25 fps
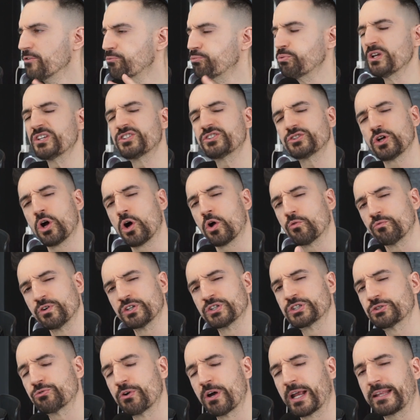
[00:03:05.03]
If we start
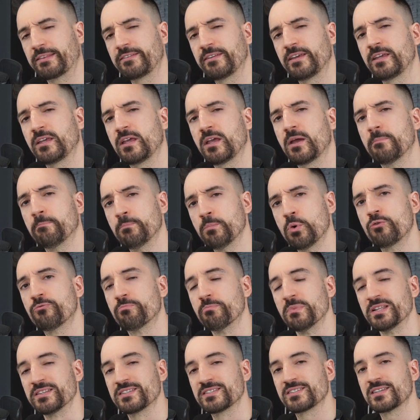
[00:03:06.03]
restricting
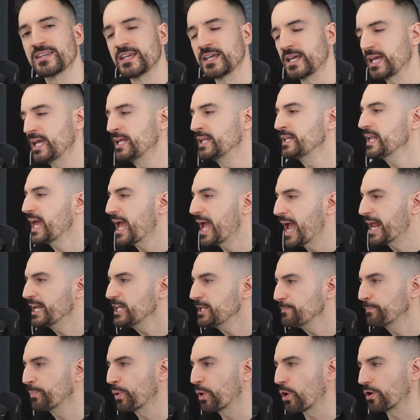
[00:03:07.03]
movements in
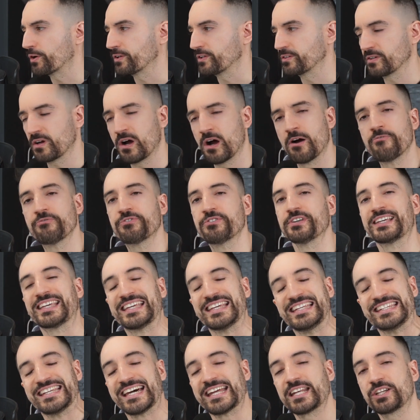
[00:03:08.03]
any part of the
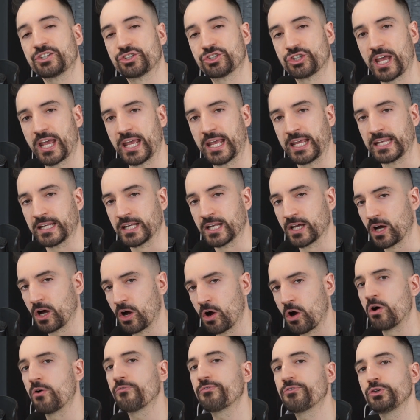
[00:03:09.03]
kinetic chain
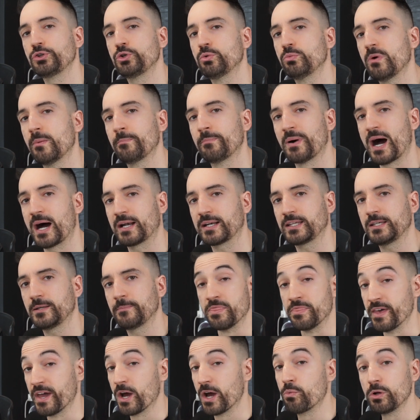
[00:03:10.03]
of the human body,
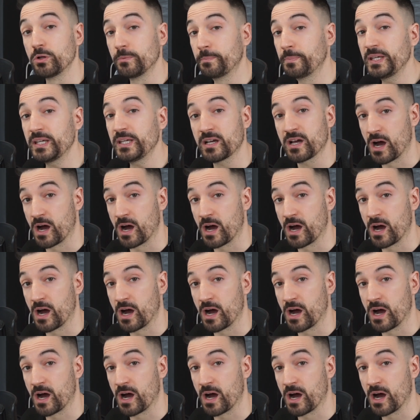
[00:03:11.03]
there will be